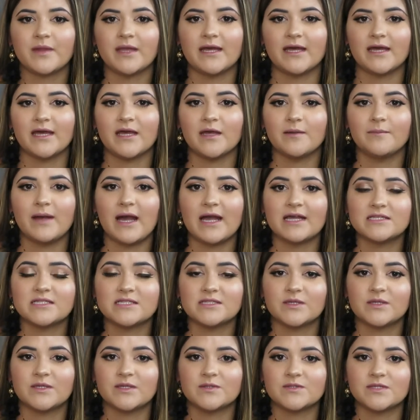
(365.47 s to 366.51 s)
I
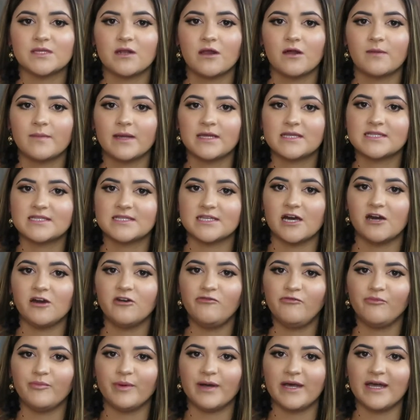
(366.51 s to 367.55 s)
still use it on
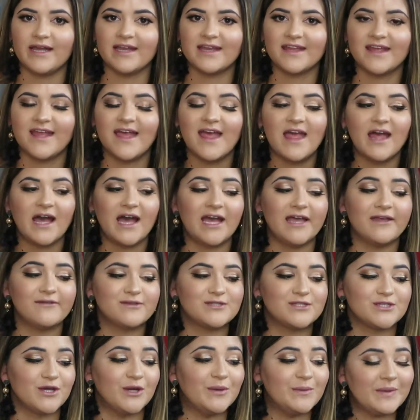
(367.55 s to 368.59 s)
myself, but I have
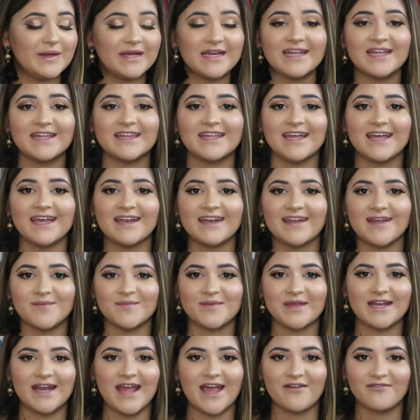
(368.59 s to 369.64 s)
so many that, I
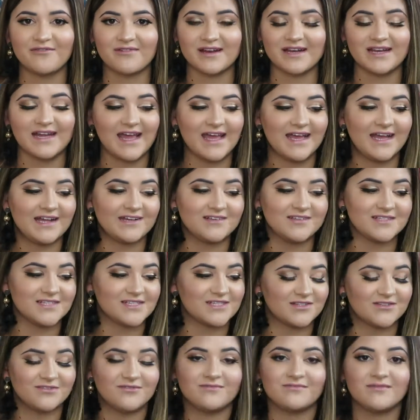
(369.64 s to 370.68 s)
mean, every day I just
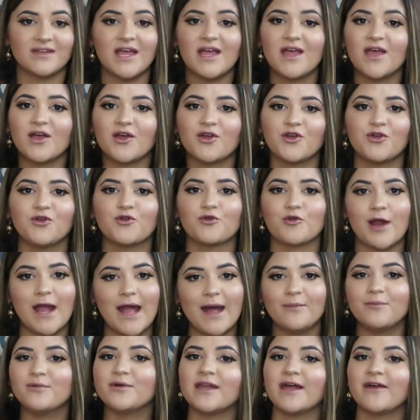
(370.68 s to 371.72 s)

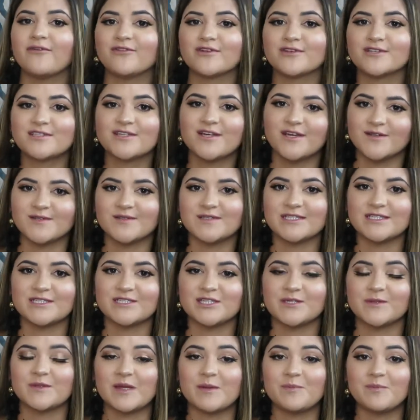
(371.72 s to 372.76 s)
grab whatever's closest
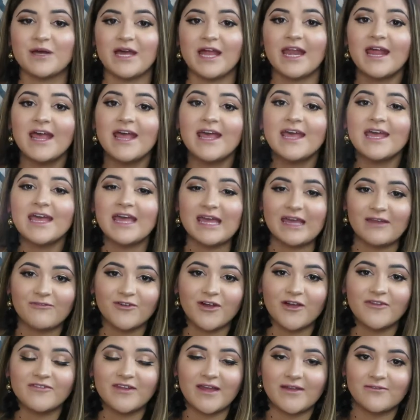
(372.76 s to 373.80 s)
to me. But if
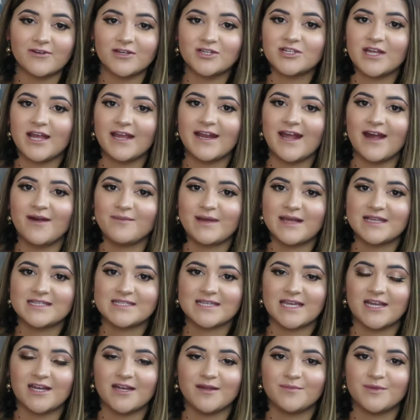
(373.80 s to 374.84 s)
you'll never tried out
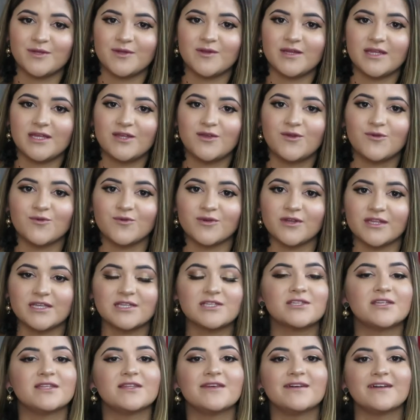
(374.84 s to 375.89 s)
Mascara Beauty, you really
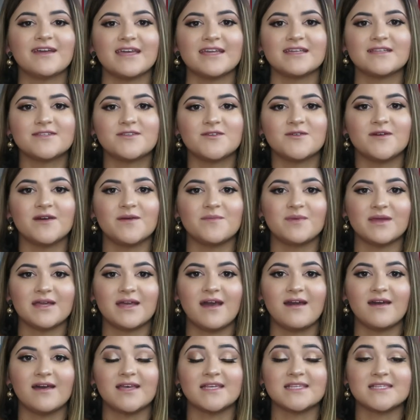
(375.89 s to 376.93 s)
should look into it
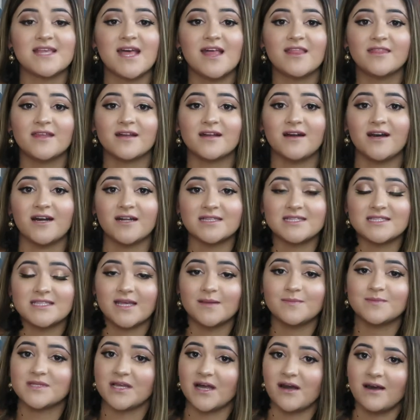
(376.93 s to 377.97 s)
because the
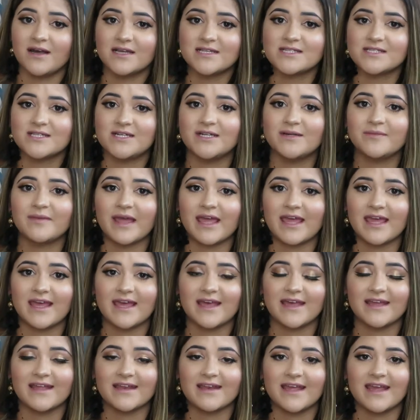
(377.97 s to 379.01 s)
concept's awesome
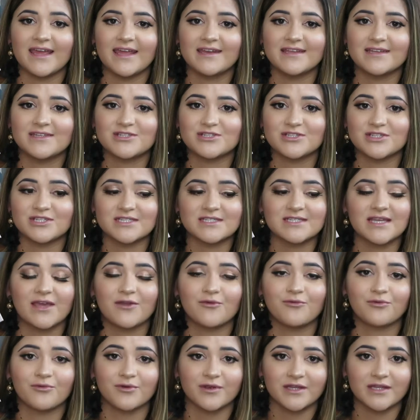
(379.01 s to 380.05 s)
and it is just
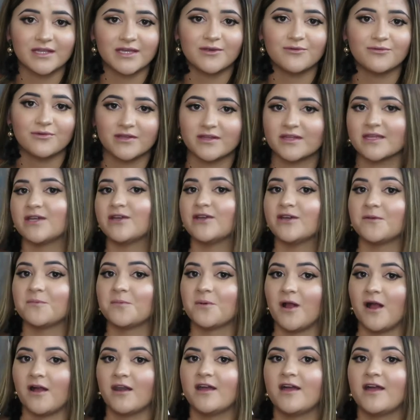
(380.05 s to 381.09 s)
a really, really good
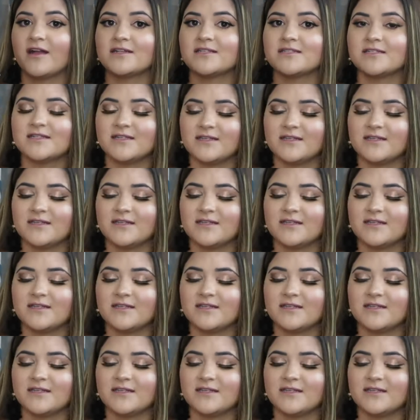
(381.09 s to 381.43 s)
product.